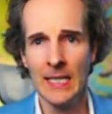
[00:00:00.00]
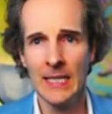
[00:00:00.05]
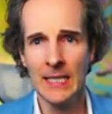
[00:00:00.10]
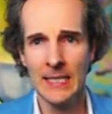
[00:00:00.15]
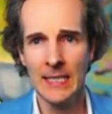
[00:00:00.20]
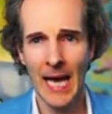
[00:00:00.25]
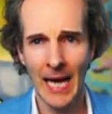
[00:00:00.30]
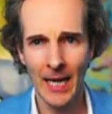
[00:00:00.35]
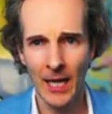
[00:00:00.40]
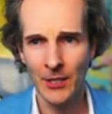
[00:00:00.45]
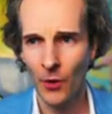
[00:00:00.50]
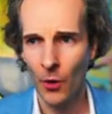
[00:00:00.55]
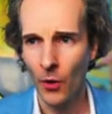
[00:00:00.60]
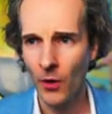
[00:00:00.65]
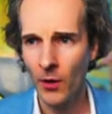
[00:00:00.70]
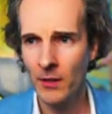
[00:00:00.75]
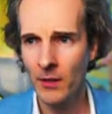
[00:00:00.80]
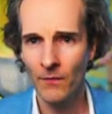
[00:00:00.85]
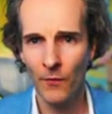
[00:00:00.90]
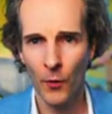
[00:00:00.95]

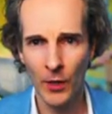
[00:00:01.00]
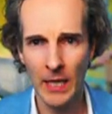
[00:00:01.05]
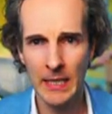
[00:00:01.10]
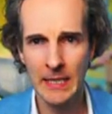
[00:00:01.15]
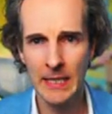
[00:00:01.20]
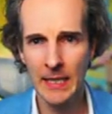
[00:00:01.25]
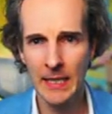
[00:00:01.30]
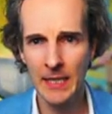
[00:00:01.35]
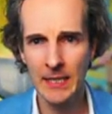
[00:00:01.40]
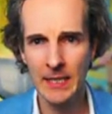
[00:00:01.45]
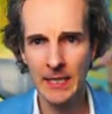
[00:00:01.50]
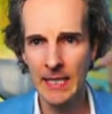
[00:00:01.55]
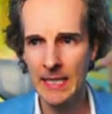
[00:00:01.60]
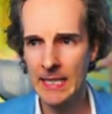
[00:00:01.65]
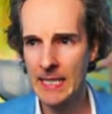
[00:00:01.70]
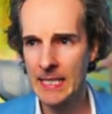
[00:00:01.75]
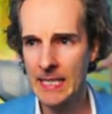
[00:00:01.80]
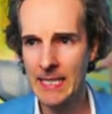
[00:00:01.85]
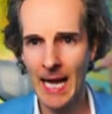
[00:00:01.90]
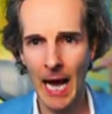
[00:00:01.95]
Teladoc, volatility,
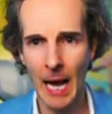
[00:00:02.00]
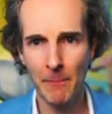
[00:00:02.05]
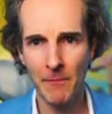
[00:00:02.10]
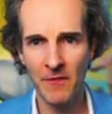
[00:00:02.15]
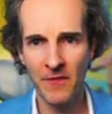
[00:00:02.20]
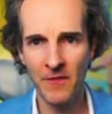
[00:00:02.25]
Snap,